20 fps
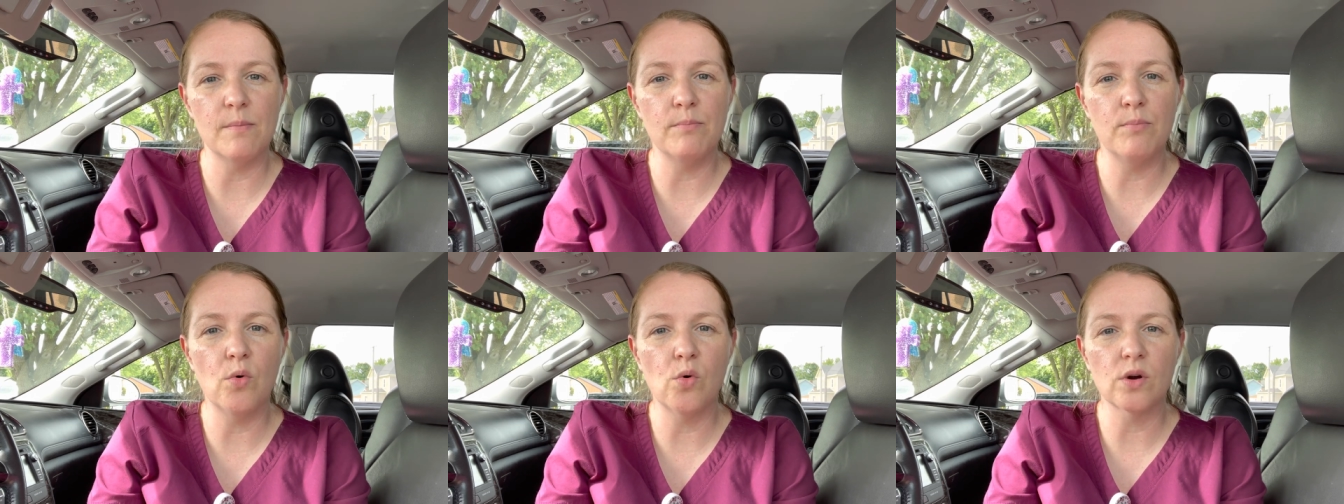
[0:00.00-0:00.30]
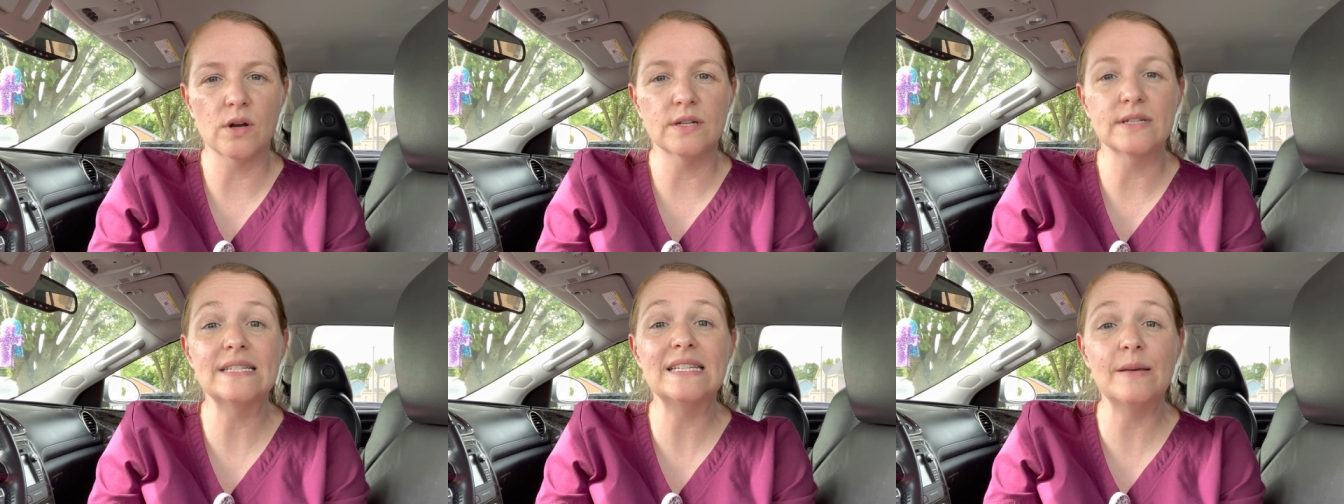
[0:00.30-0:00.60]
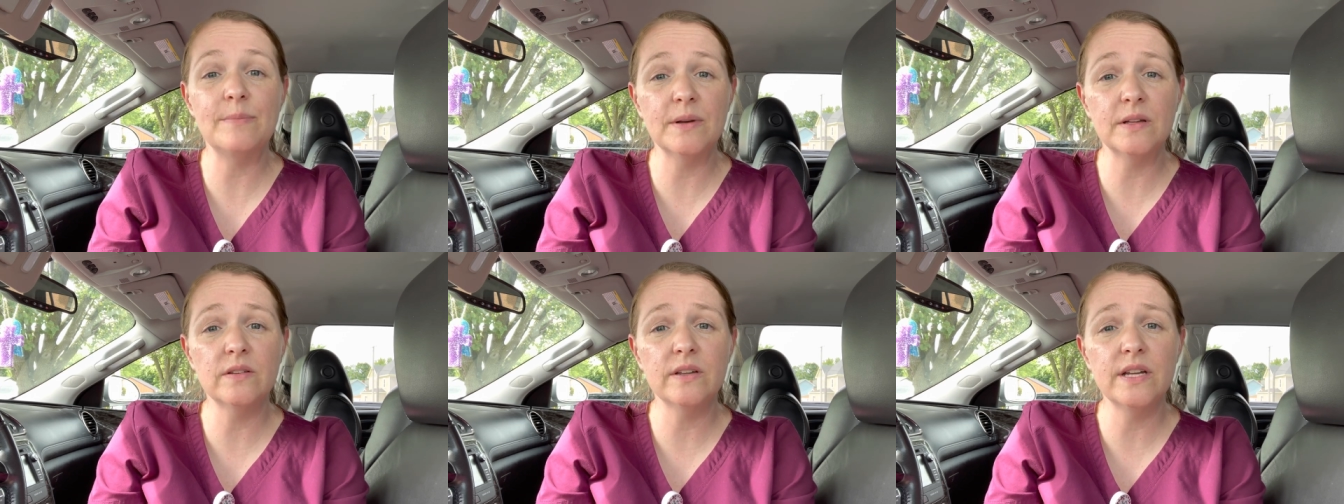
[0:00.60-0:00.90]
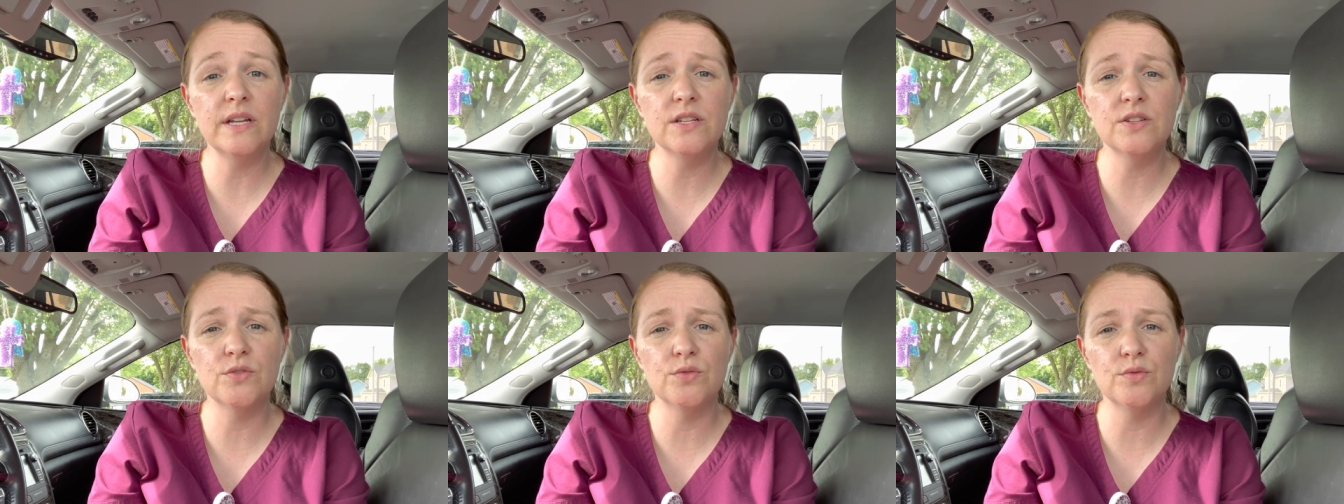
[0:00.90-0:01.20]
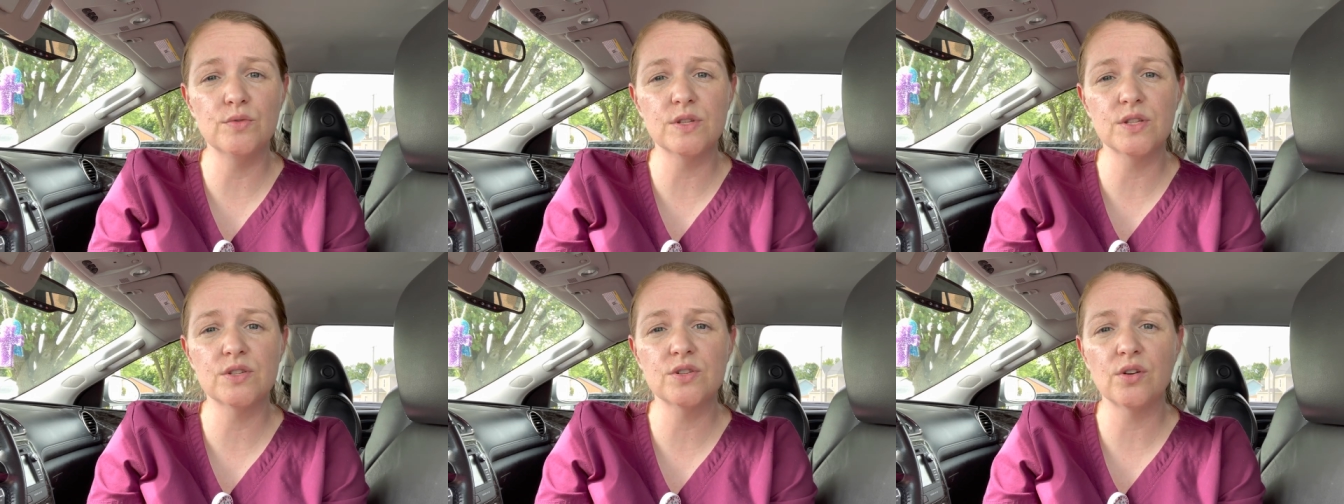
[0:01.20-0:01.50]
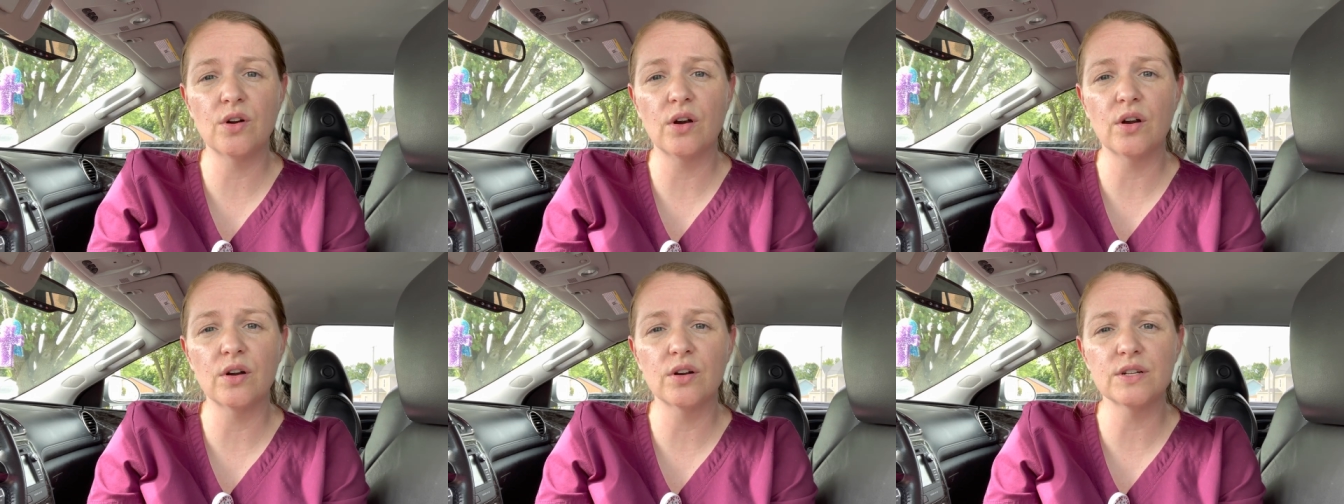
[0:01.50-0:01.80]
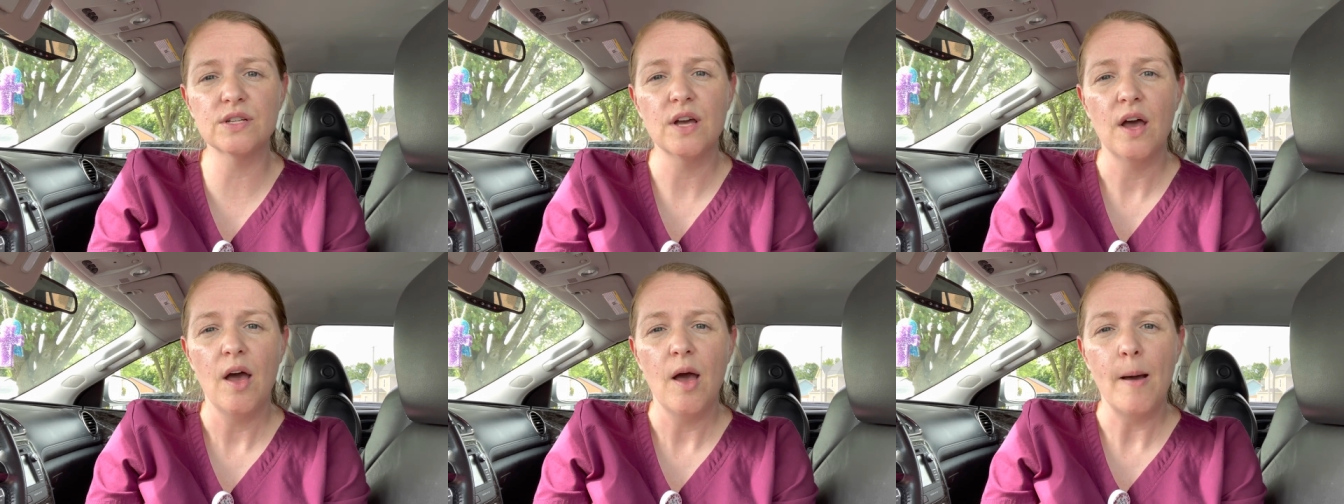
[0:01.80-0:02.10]
born typically to
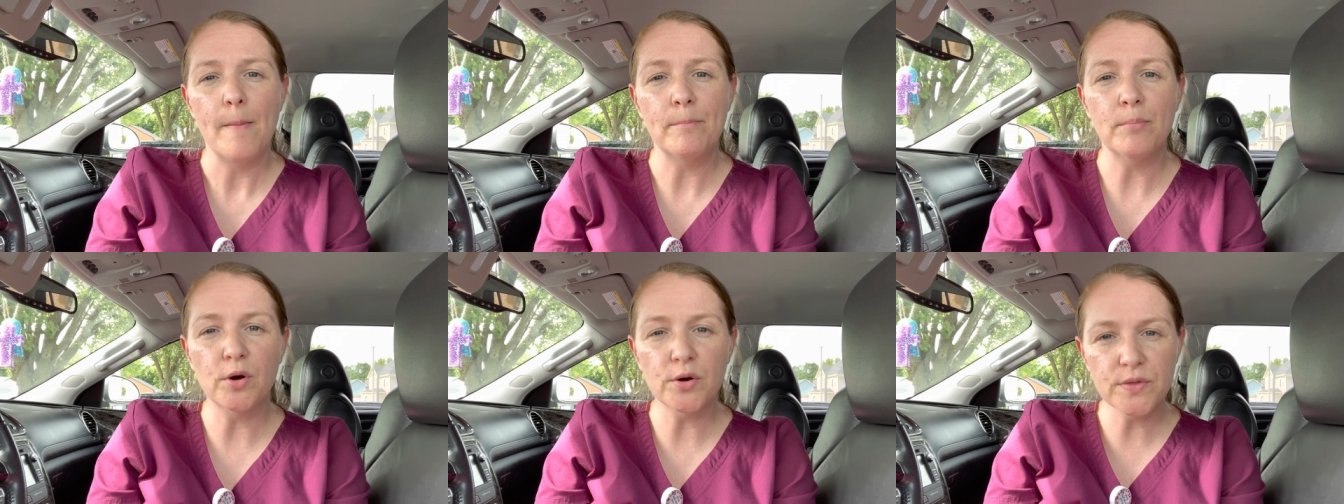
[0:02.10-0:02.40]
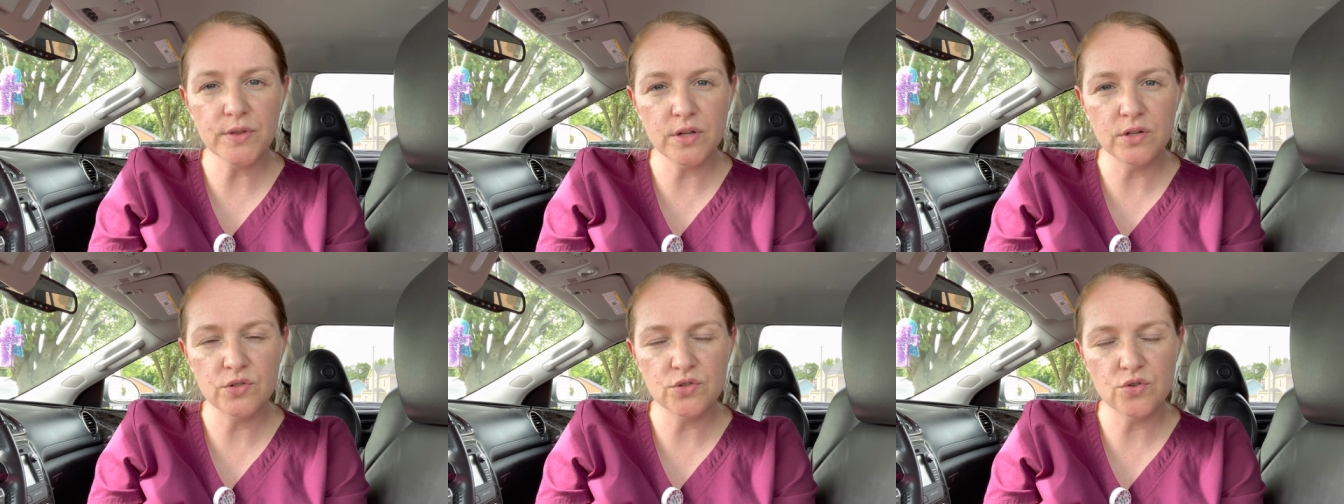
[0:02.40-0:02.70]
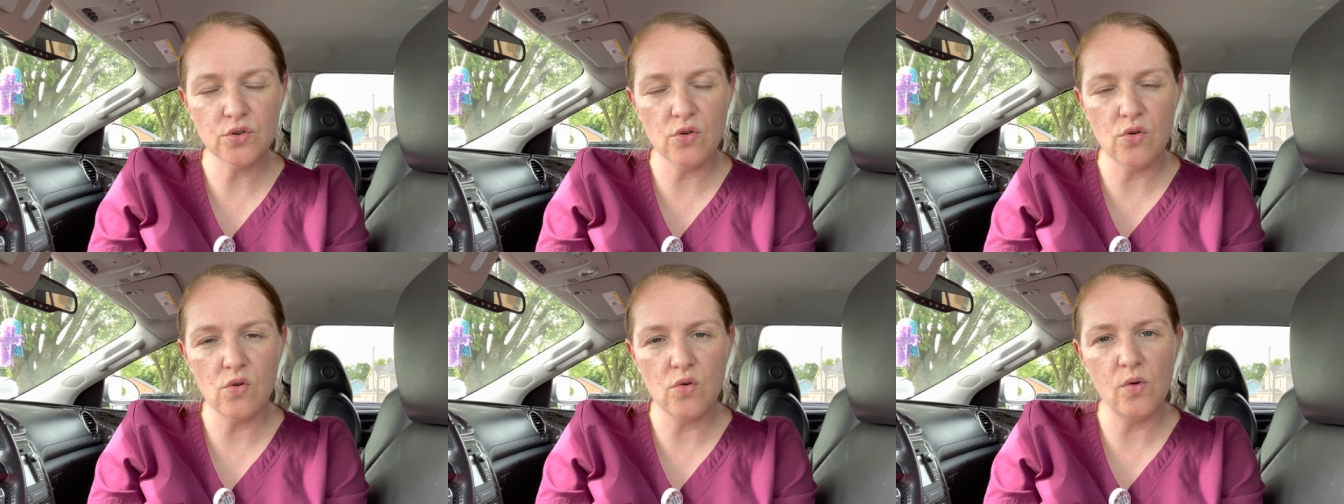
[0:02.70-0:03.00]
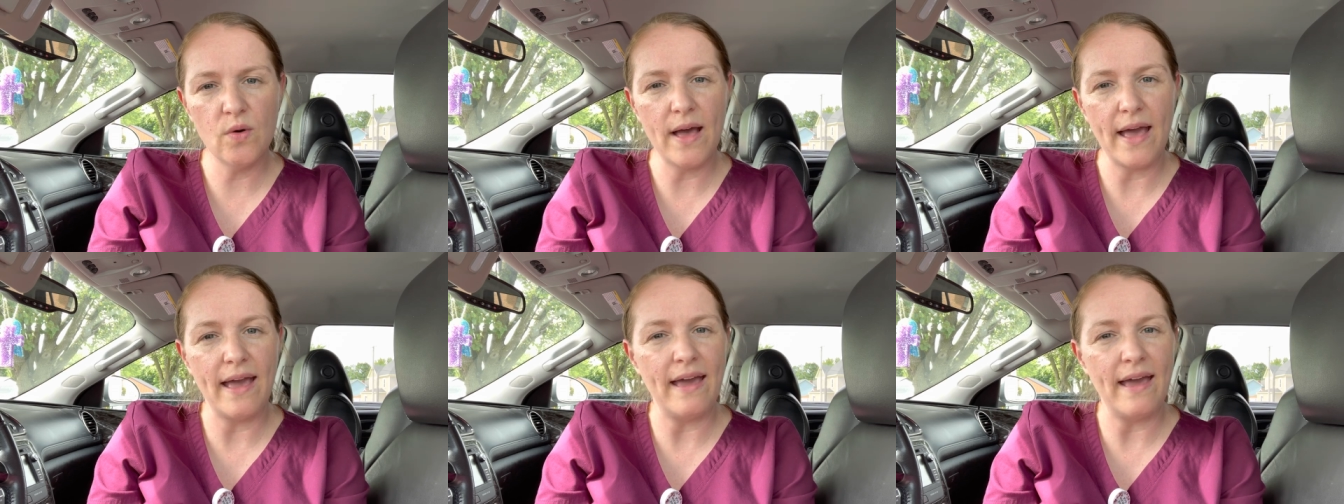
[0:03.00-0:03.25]
start birth control,